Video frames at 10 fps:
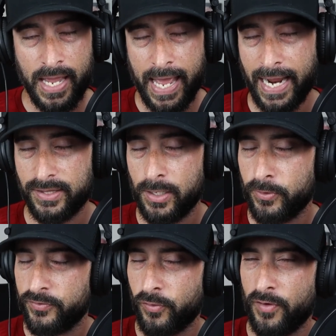And I
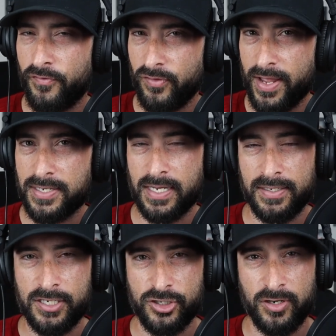think for a flex, I
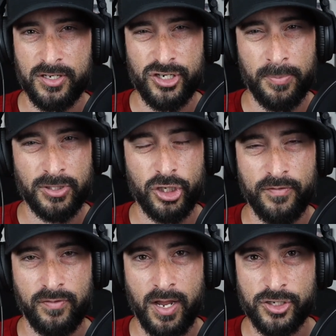think Sterling Shepard's a
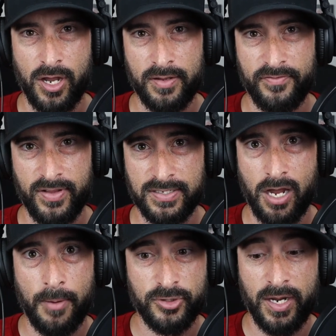good flex
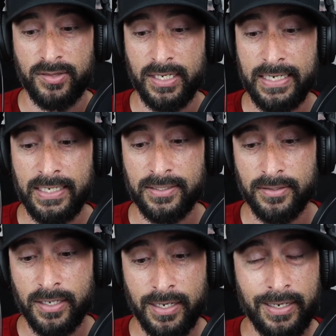option. I think
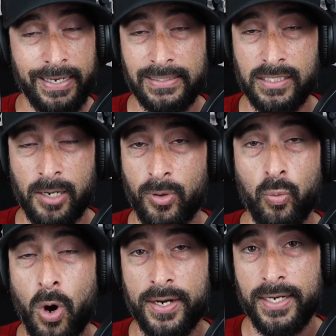he is the number
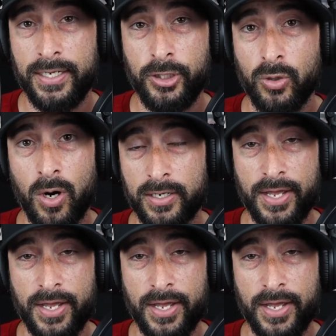1 in New York.